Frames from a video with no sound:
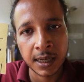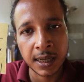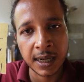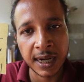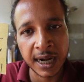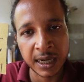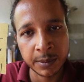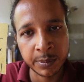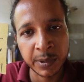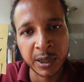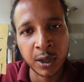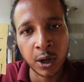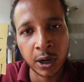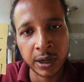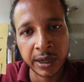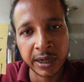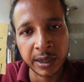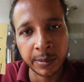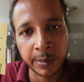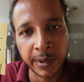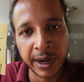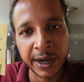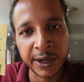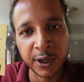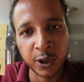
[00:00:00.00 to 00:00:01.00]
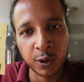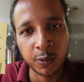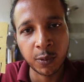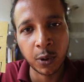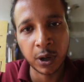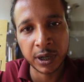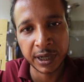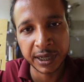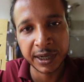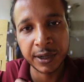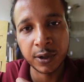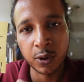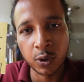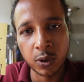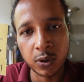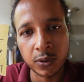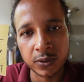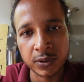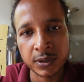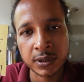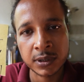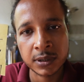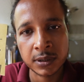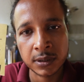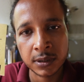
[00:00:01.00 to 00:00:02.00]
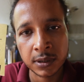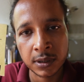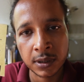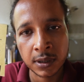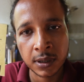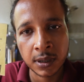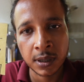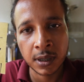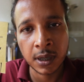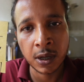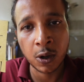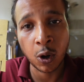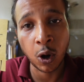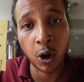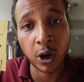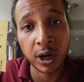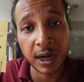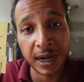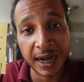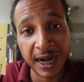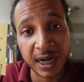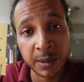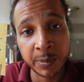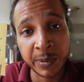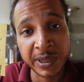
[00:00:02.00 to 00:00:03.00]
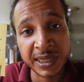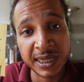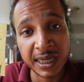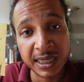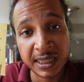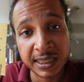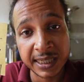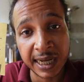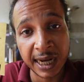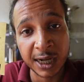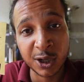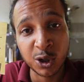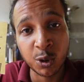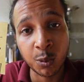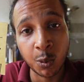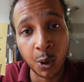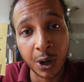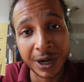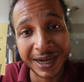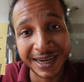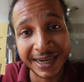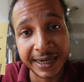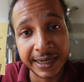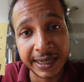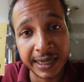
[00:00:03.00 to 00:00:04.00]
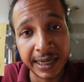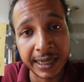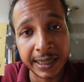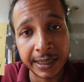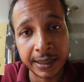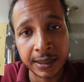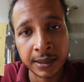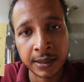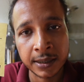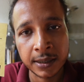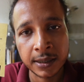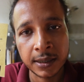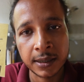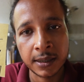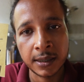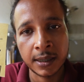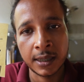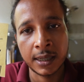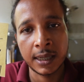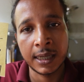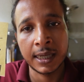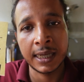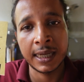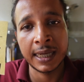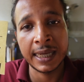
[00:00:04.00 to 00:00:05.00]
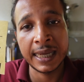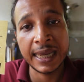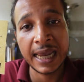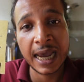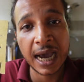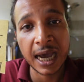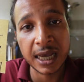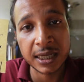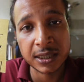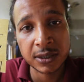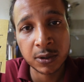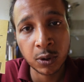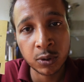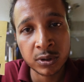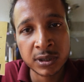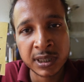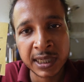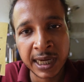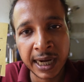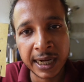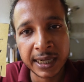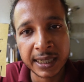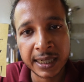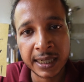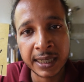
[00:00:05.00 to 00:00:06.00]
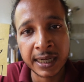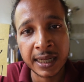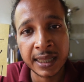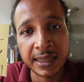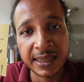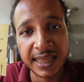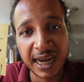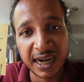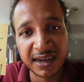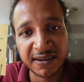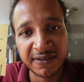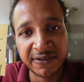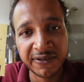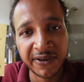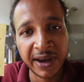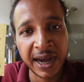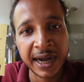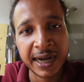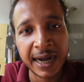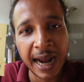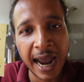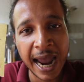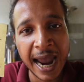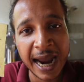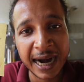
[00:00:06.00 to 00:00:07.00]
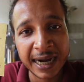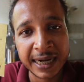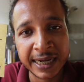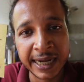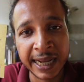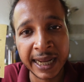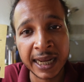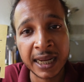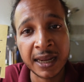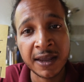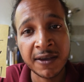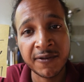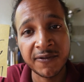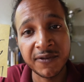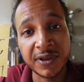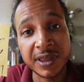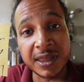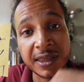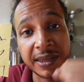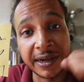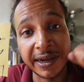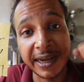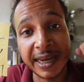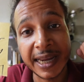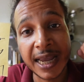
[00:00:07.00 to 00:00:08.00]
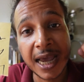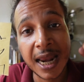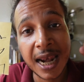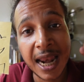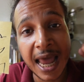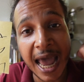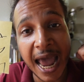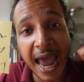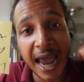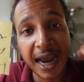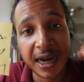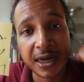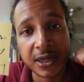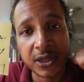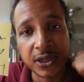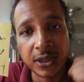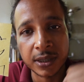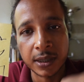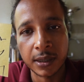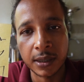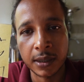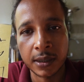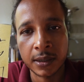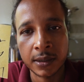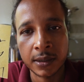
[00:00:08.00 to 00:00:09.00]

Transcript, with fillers: let me not remind you what he knows, or let me just tell you what he did. He associated that fake acting with real action.